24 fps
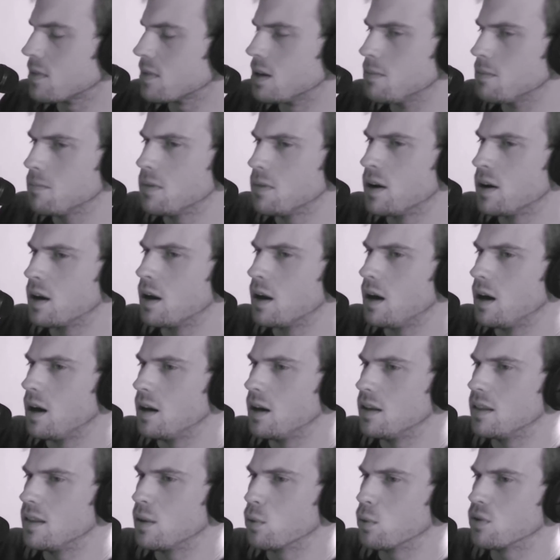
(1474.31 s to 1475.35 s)

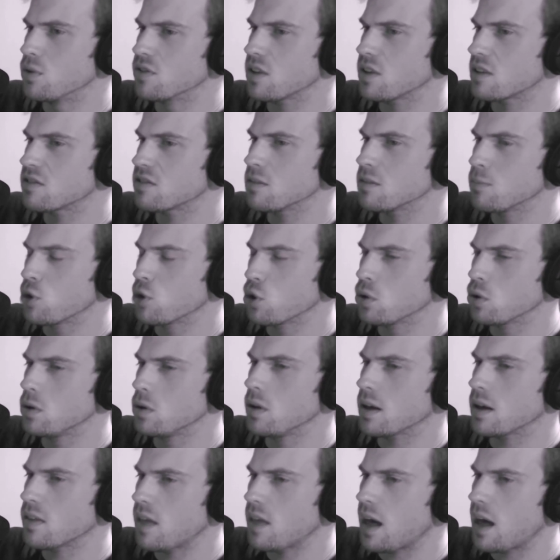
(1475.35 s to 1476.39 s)
But there was like some
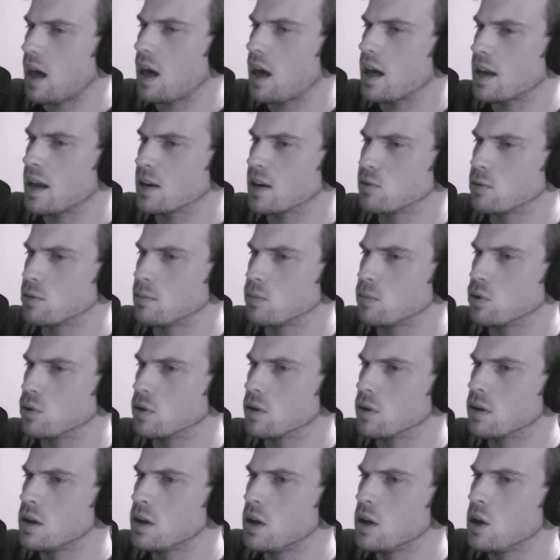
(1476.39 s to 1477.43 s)
girl like that, and I
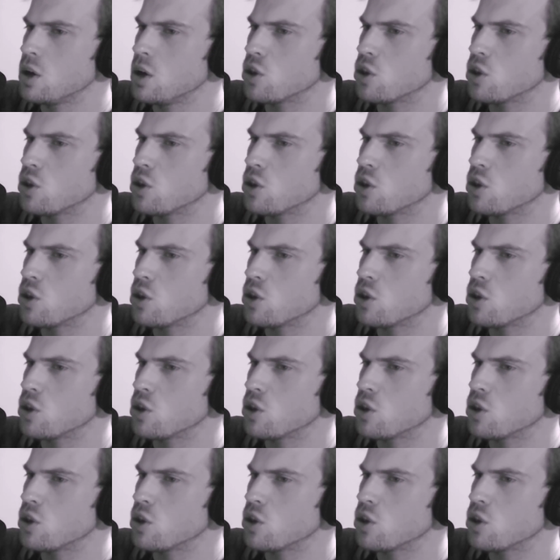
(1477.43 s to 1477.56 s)
remember